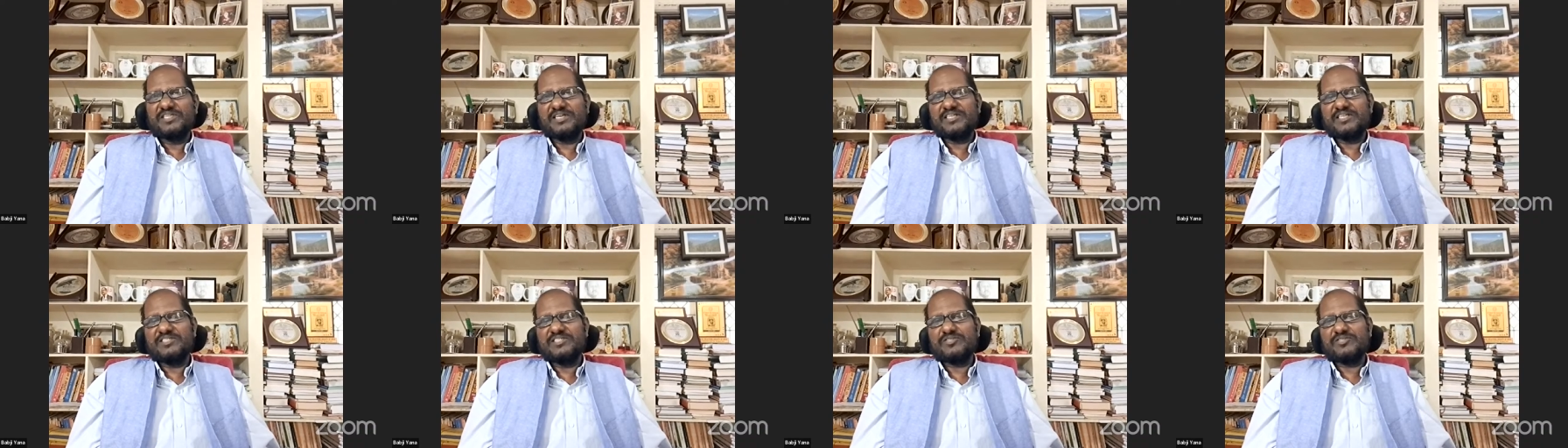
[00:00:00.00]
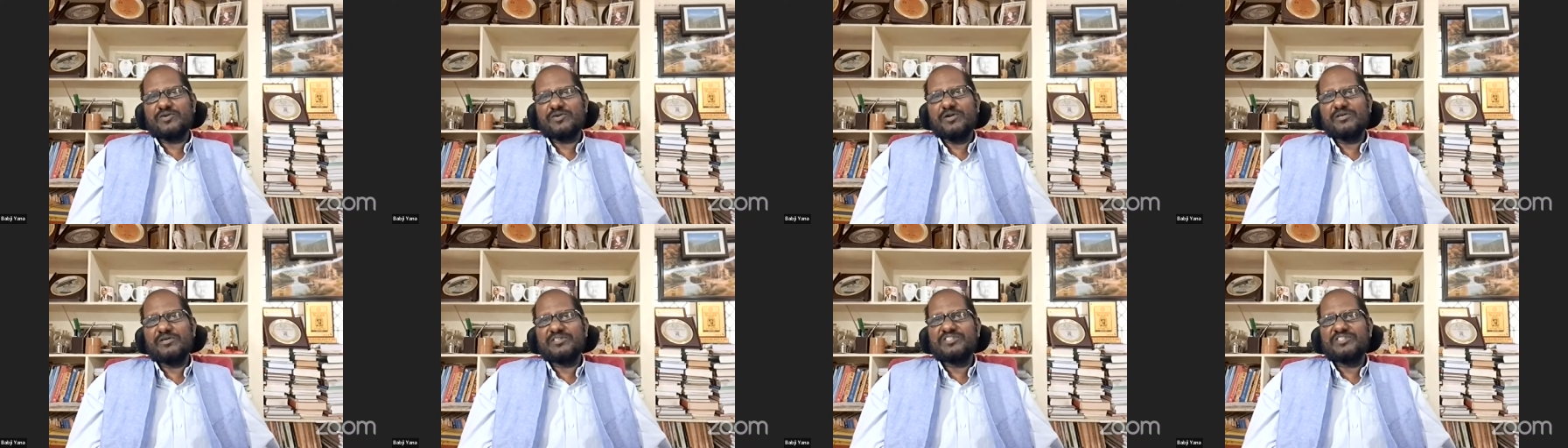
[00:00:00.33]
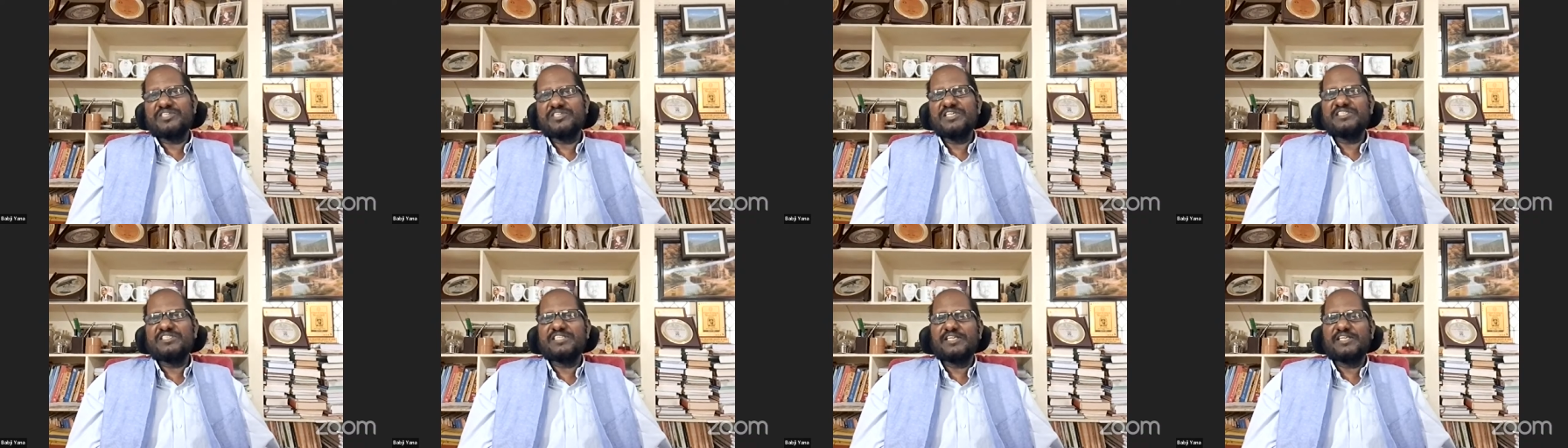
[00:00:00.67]
That is called
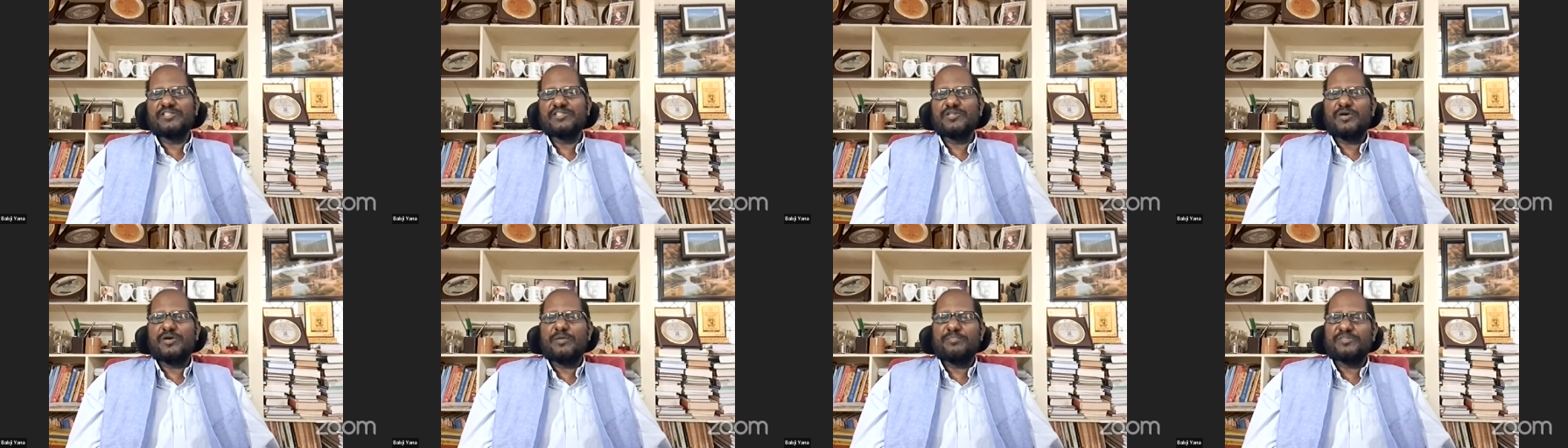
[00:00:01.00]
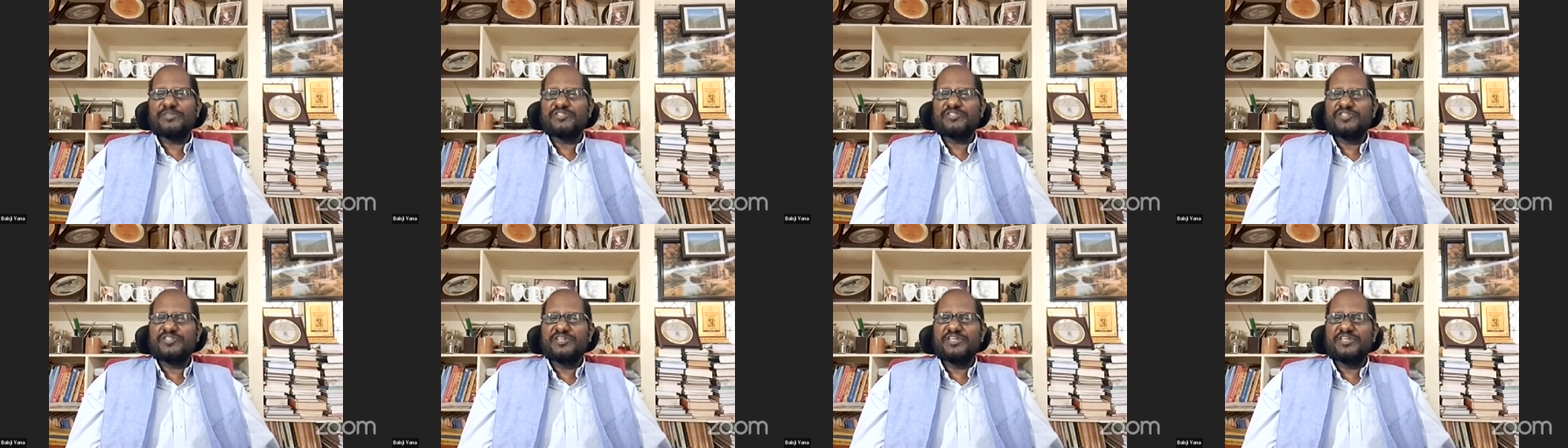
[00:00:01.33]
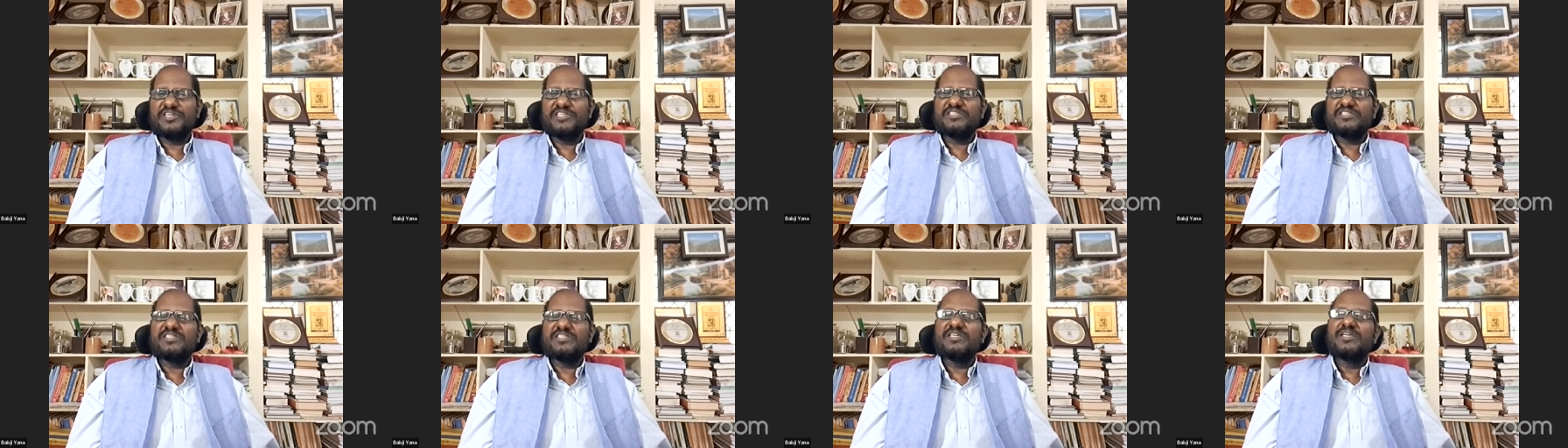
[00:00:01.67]
seizing the
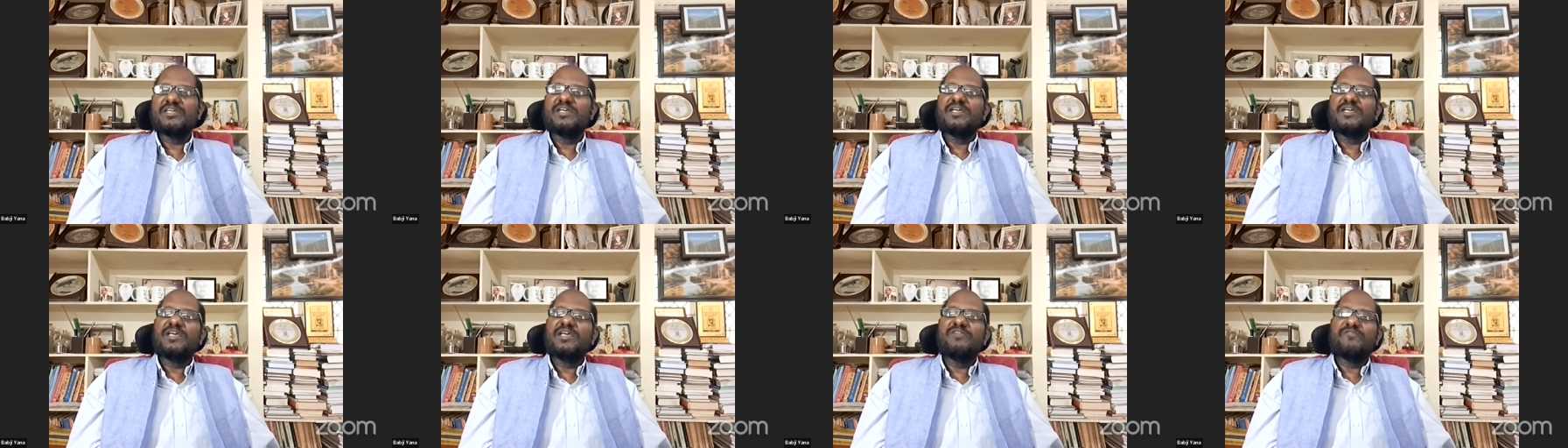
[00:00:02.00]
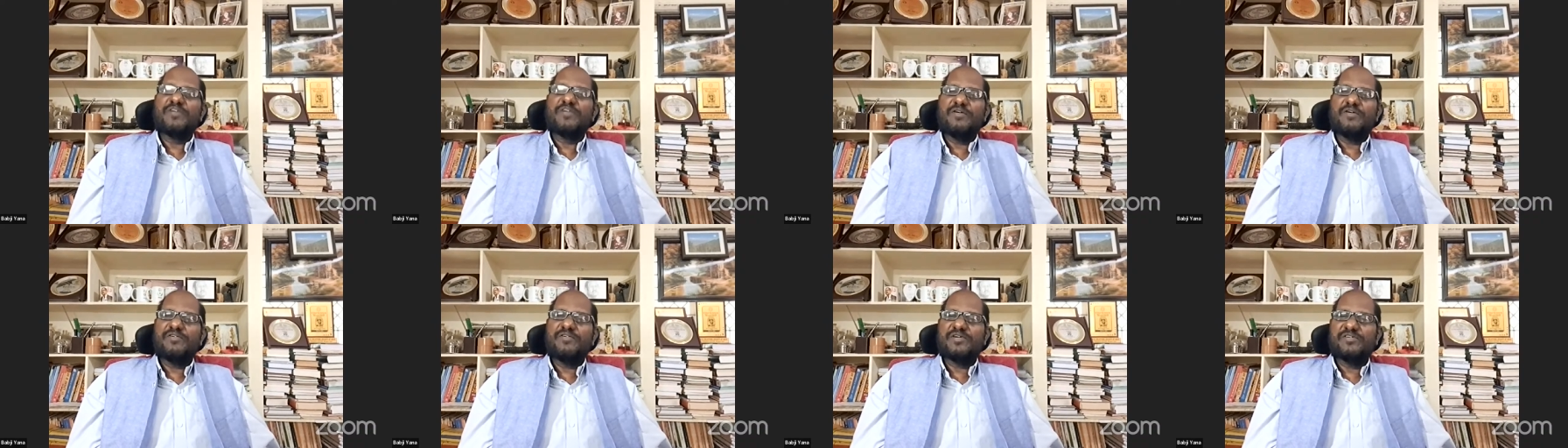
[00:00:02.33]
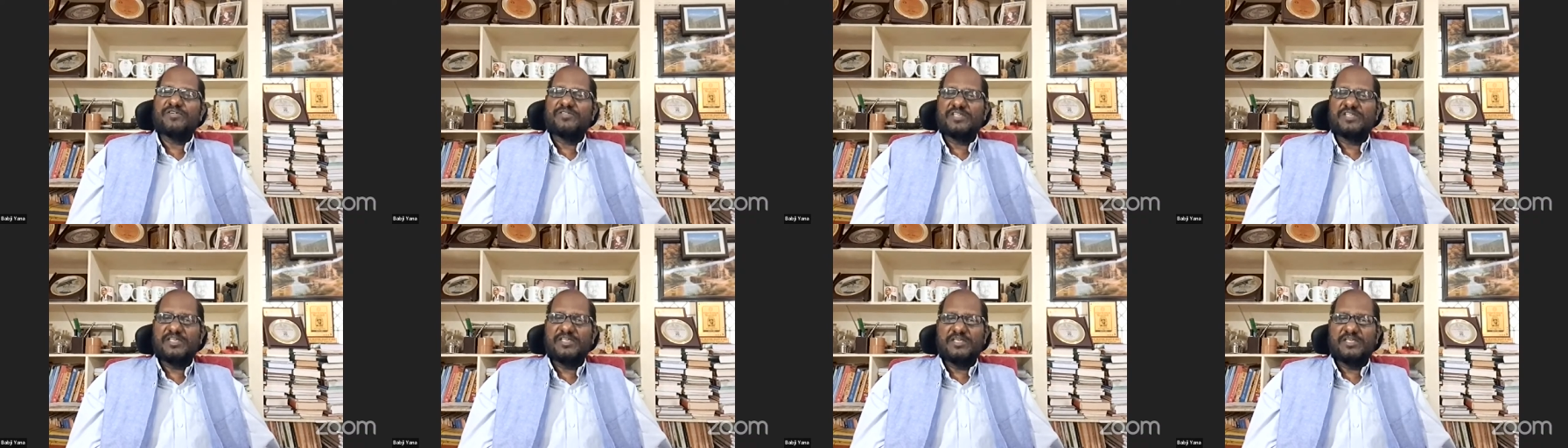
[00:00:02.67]
opportunities in
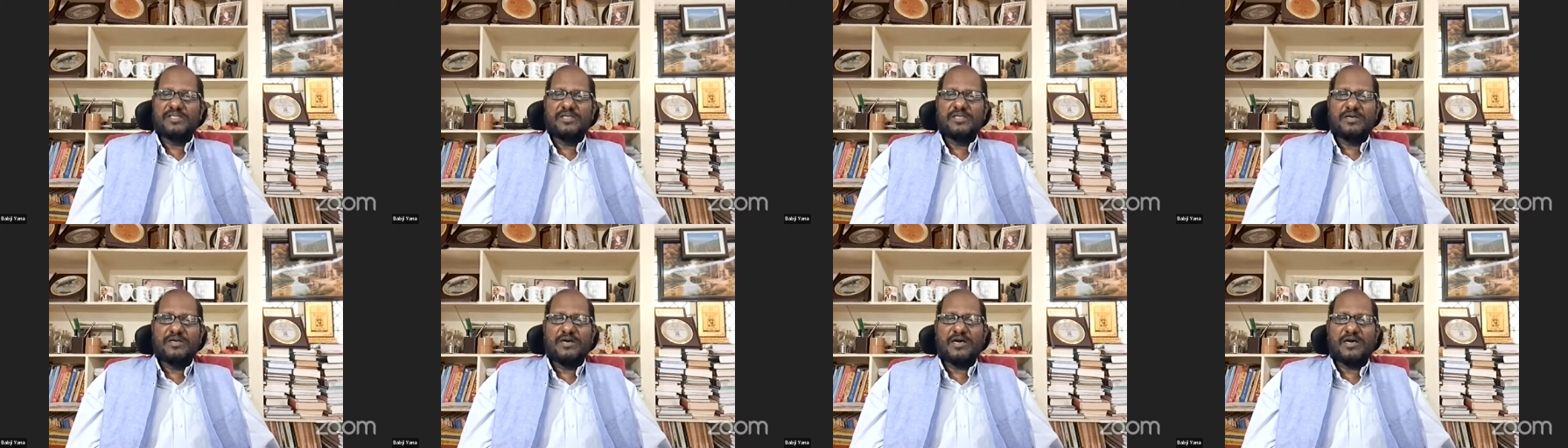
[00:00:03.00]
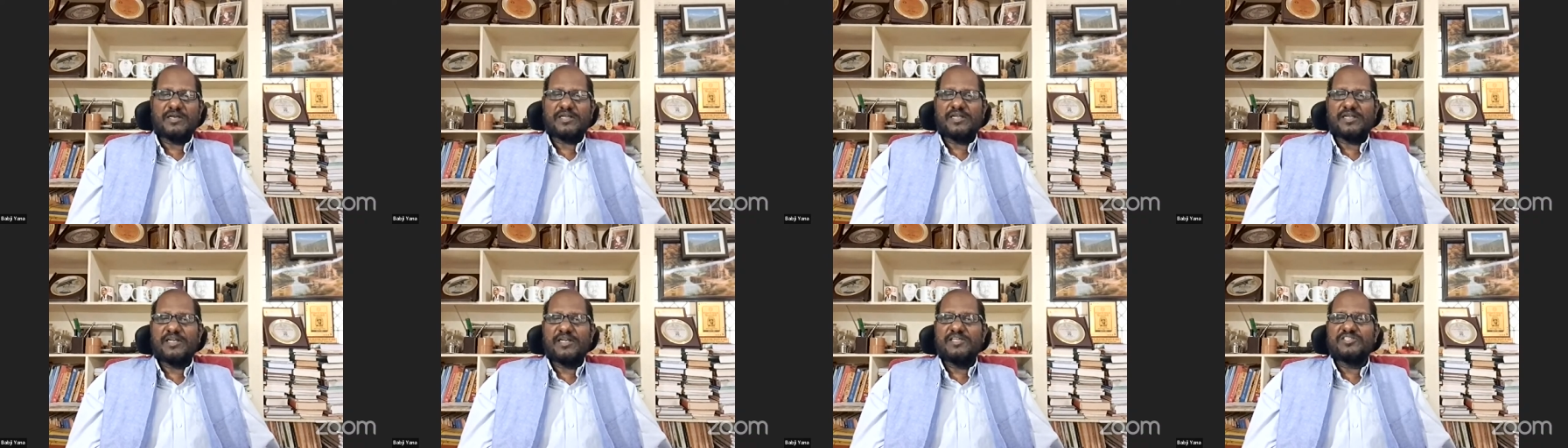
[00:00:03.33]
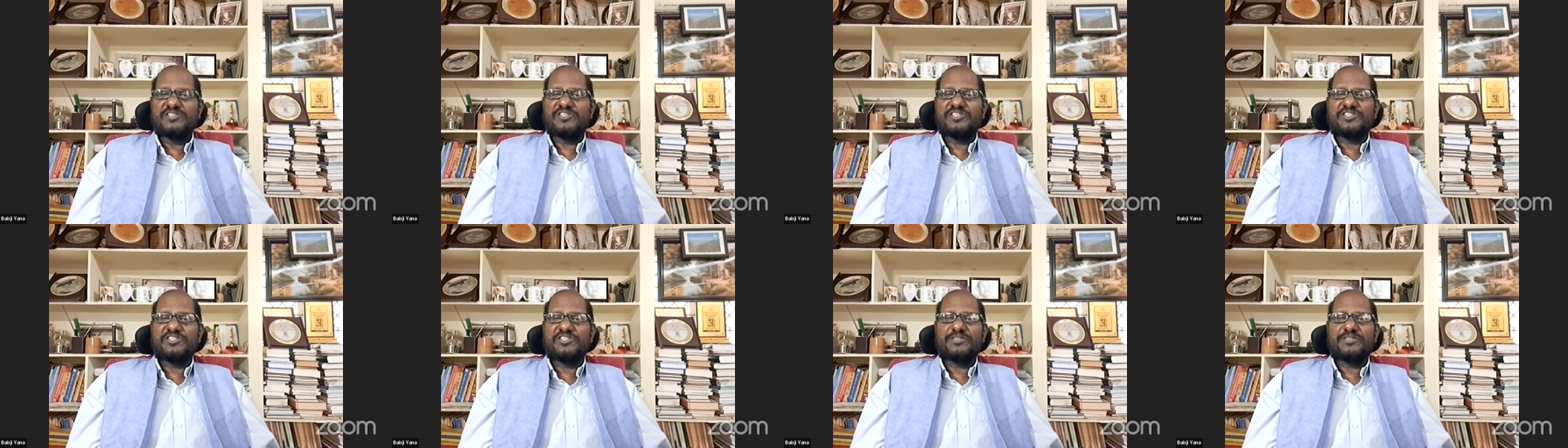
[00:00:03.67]
favor of the
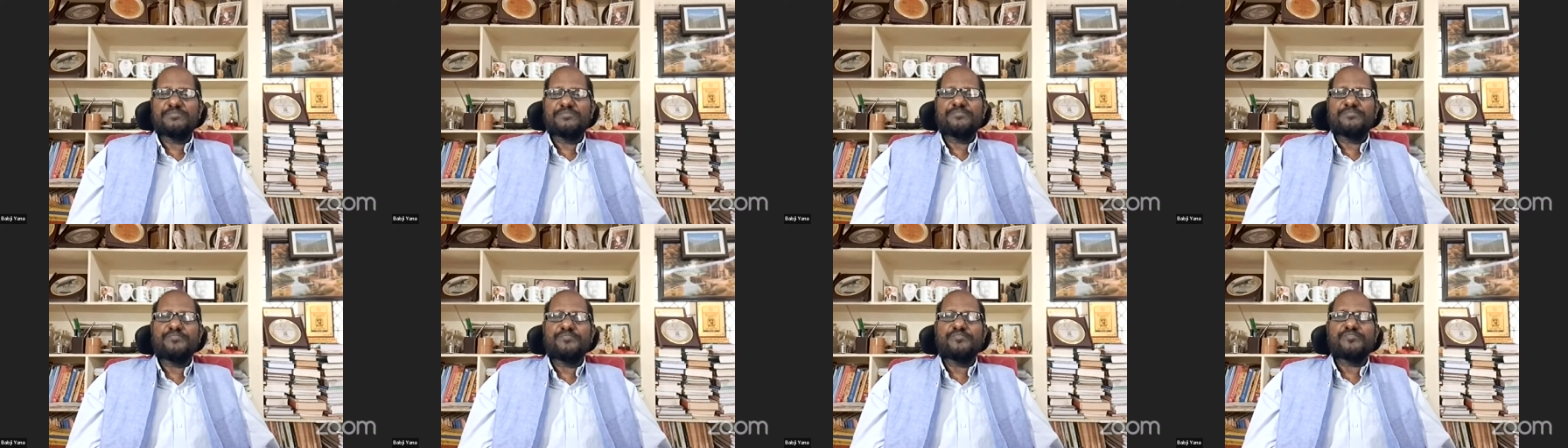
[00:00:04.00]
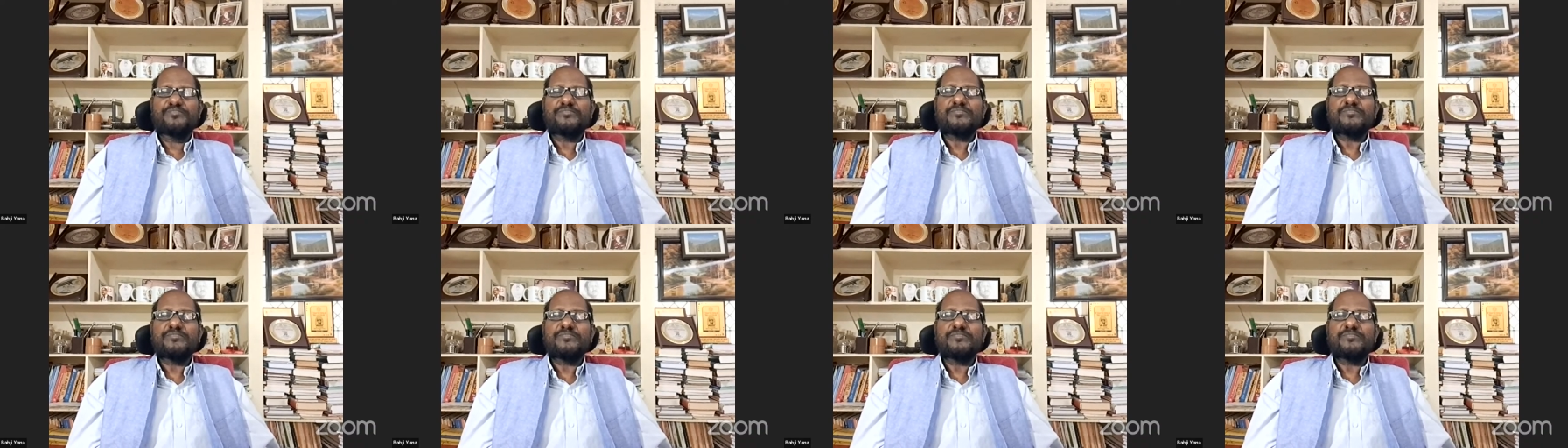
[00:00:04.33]
organization.